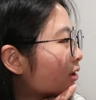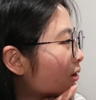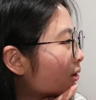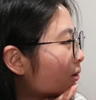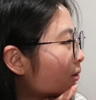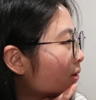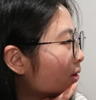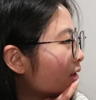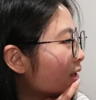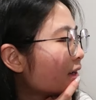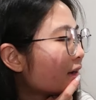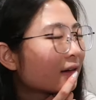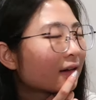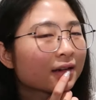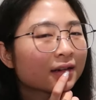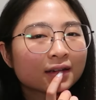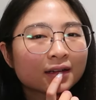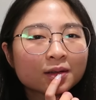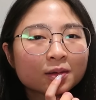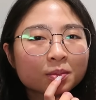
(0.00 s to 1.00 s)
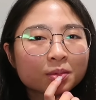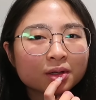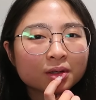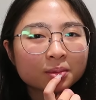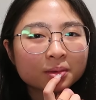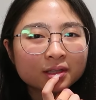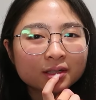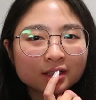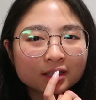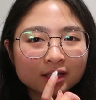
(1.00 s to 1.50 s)
So yeah, I am
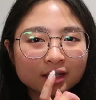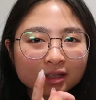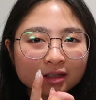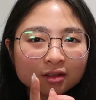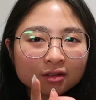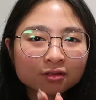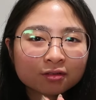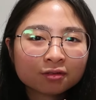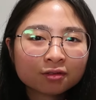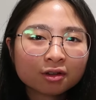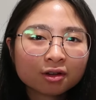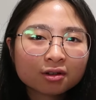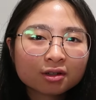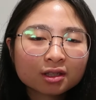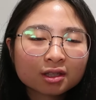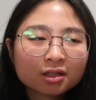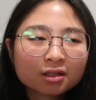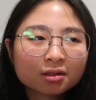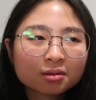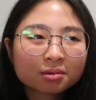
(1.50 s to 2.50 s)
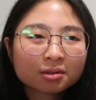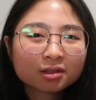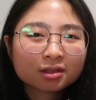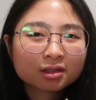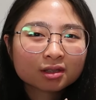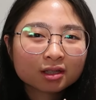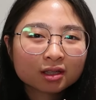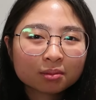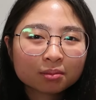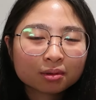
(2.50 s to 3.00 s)
probably gonna end the vlog here
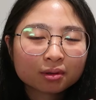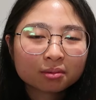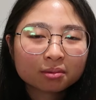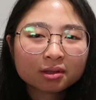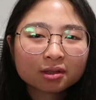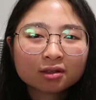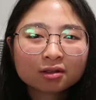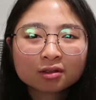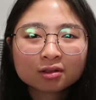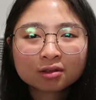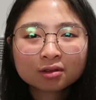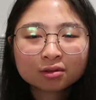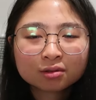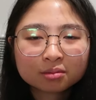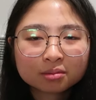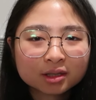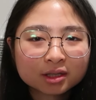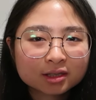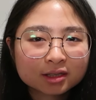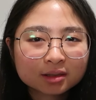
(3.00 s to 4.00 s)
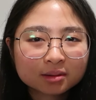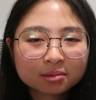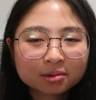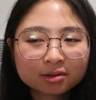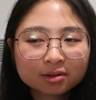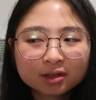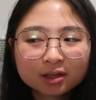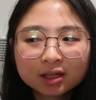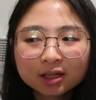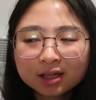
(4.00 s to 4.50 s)
because I'm probably not gonna do much
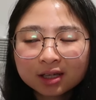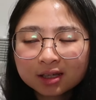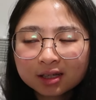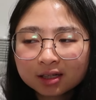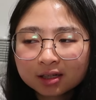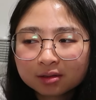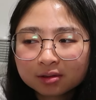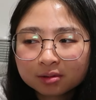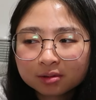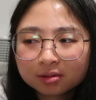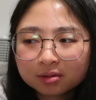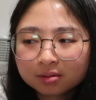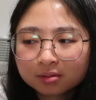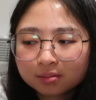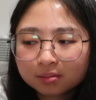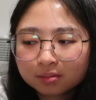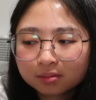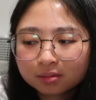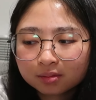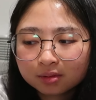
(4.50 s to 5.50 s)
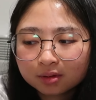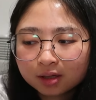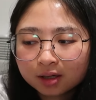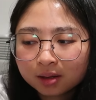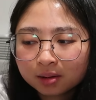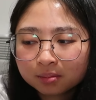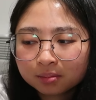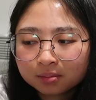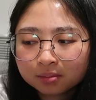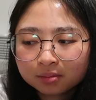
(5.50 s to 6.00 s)
anymore. But
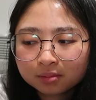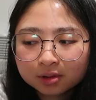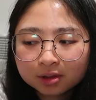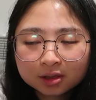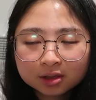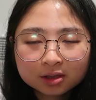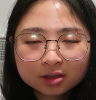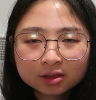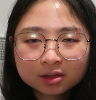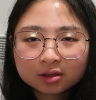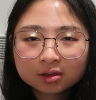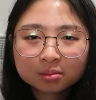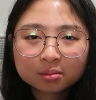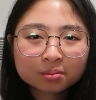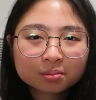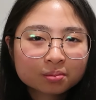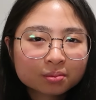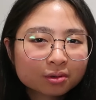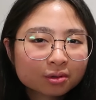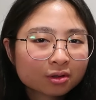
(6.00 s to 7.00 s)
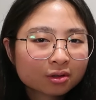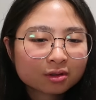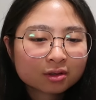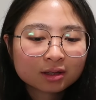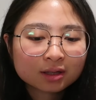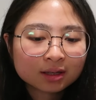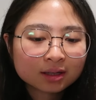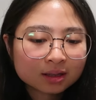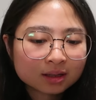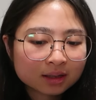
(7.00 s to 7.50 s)
I'm just gonna put
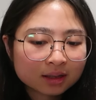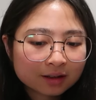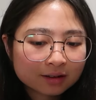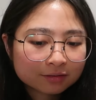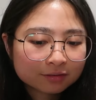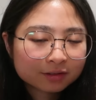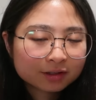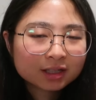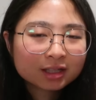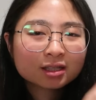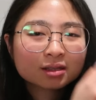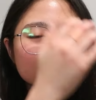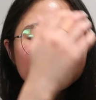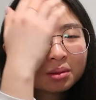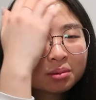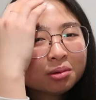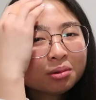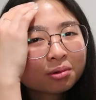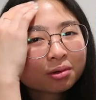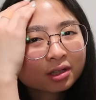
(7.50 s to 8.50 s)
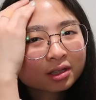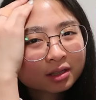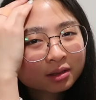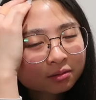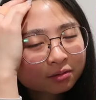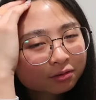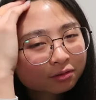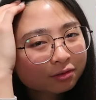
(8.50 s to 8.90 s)
on like Netflix, maybe watch some